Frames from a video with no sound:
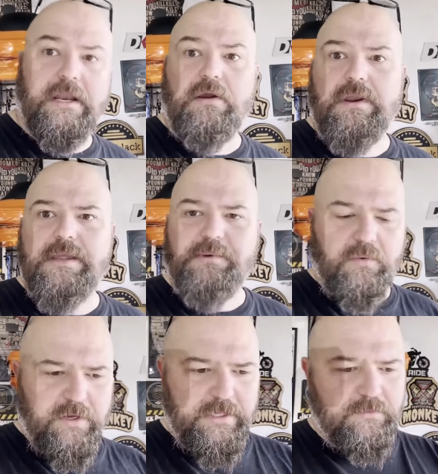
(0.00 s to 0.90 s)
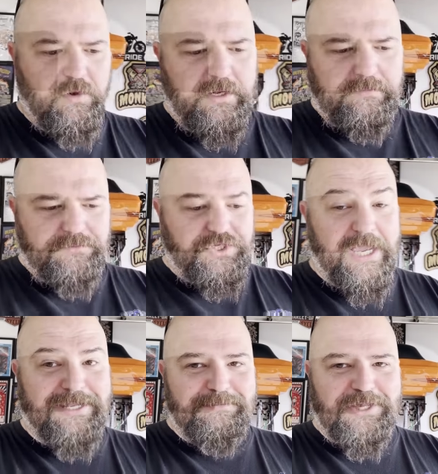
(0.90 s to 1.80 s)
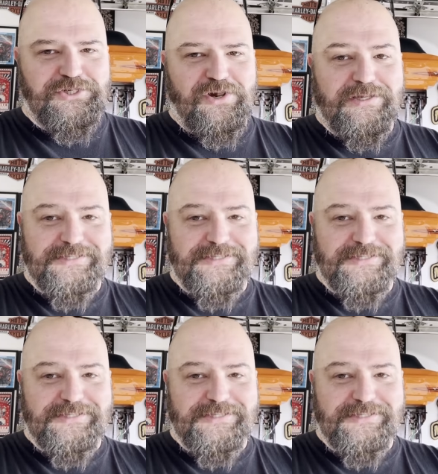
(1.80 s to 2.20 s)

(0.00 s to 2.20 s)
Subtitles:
already, but we're gonna check and make sure,